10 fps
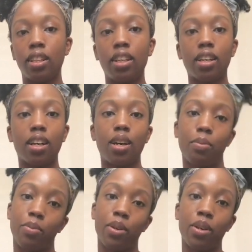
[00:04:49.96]
look
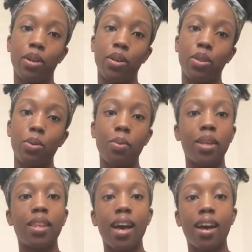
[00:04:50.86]
up the
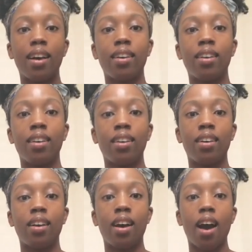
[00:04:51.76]
one that
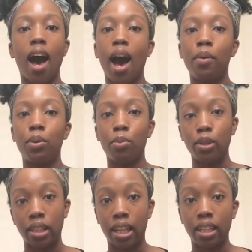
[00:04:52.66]
I would
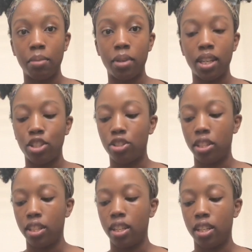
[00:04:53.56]
most likely be
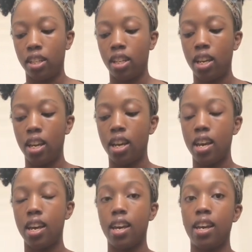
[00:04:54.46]
interested
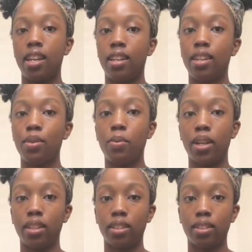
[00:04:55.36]
in. And the one
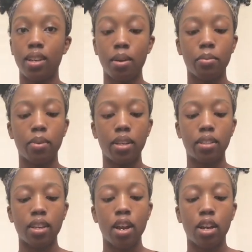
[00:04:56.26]
I looked up
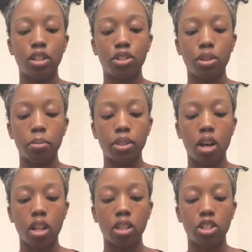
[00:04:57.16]
was
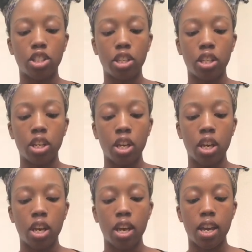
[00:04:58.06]
dermatology.
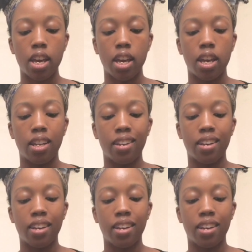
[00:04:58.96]
And